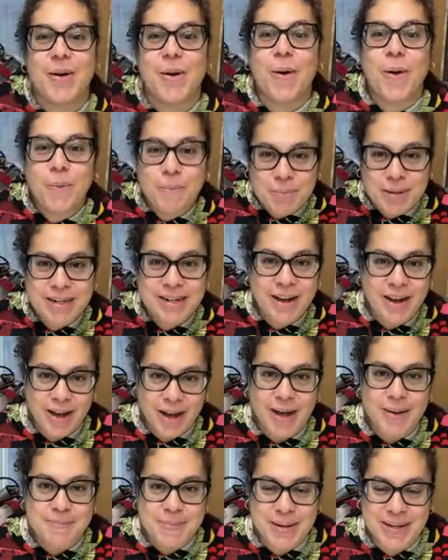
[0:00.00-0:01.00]
open
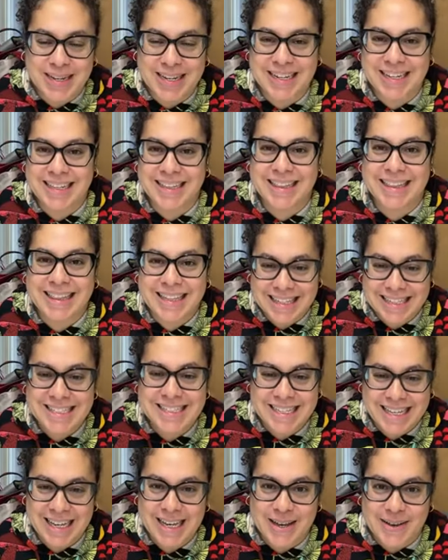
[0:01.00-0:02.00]
up this
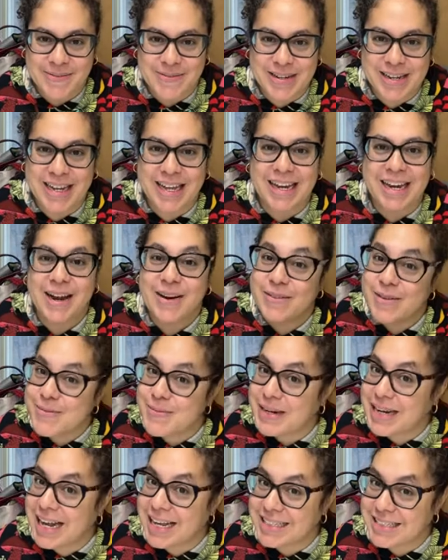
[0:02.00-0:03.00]
gift, and
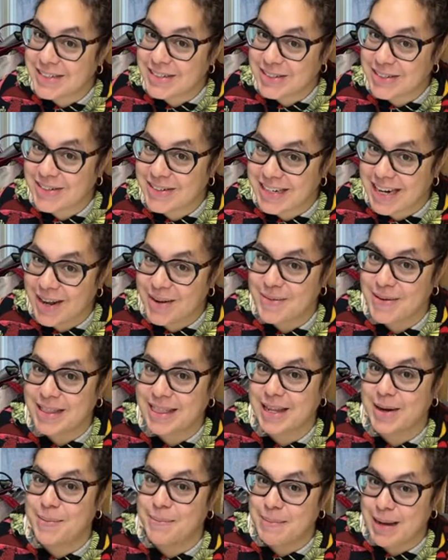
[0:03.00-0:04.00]
everyone has a shirt now with
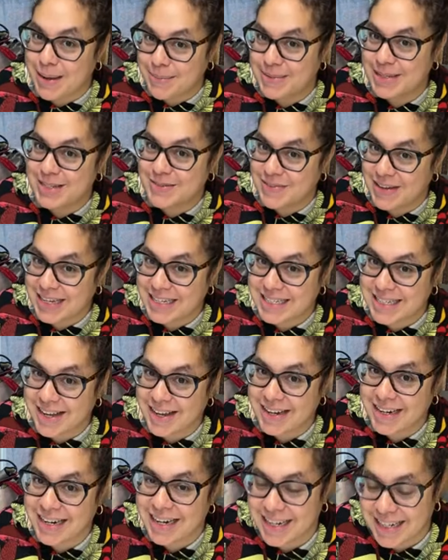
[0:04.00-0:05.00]
their mama's face
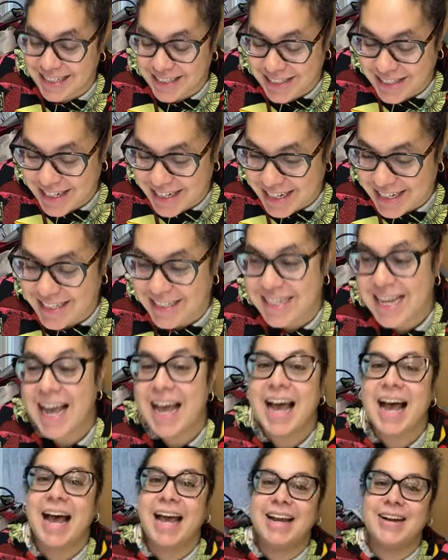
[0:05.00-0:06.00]
on it and chickens.
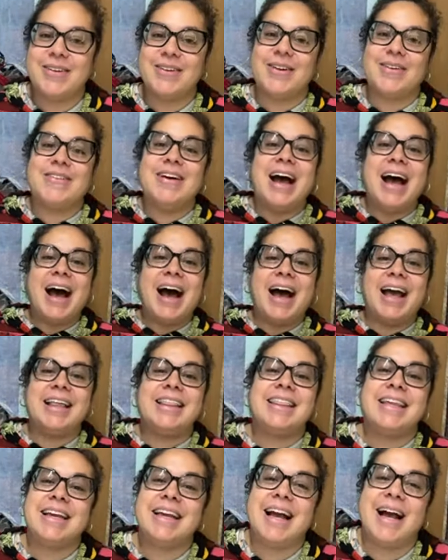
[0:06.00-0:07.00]
I don't know. I
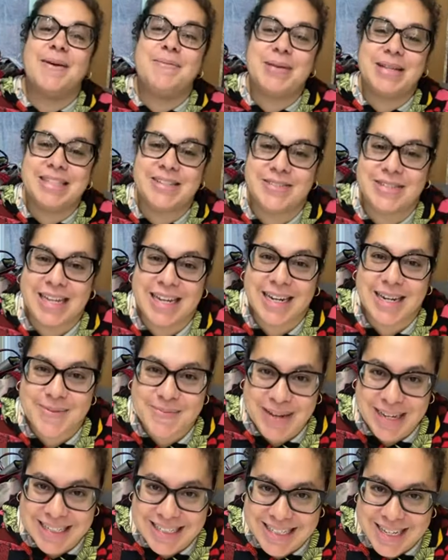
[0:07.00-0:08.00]
think I'm entertaining
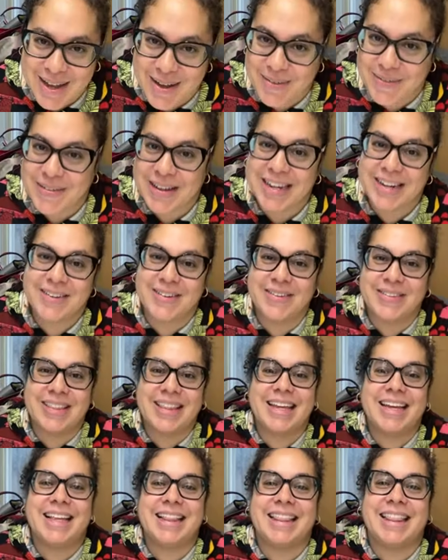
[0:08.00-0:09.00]
myself. I don't
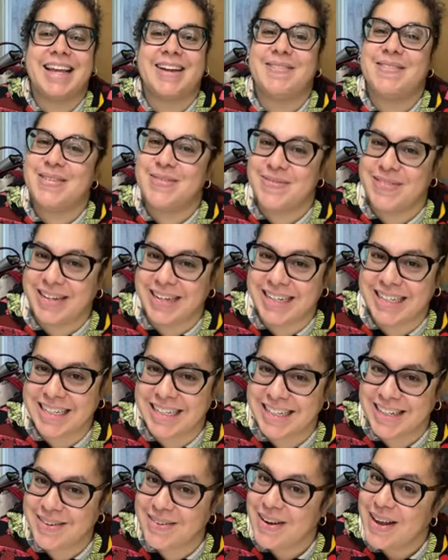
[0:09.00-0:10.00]
think they would
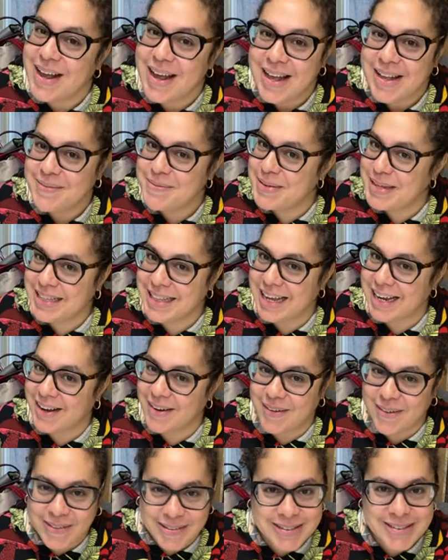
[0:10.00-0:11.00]
really be like
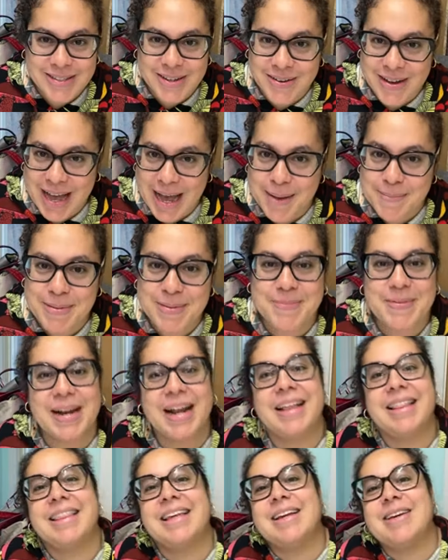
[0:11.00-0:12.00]
also happy, but
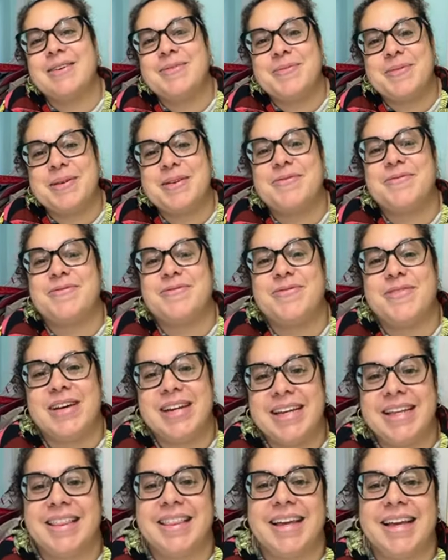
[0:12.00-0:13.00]
I think it would be a
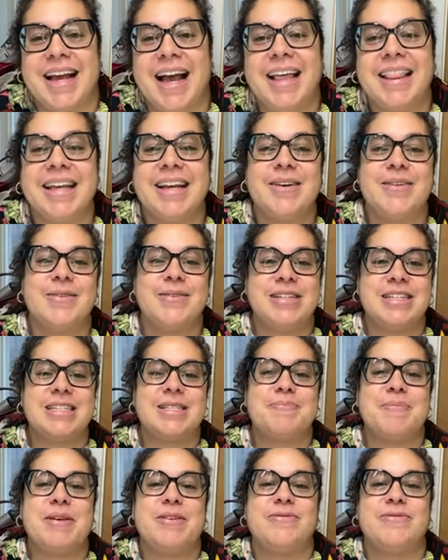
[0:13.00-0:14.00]
funny thing. I think it would
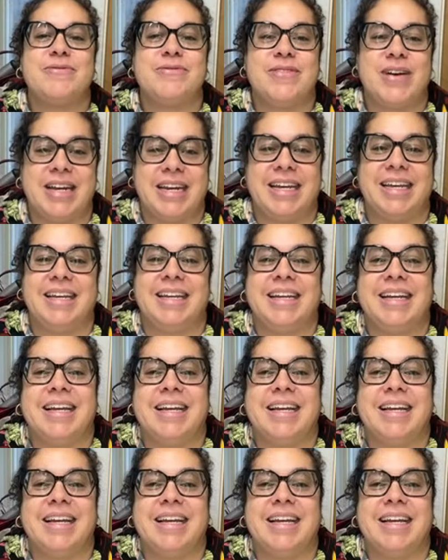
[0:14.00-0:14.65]
just be funny.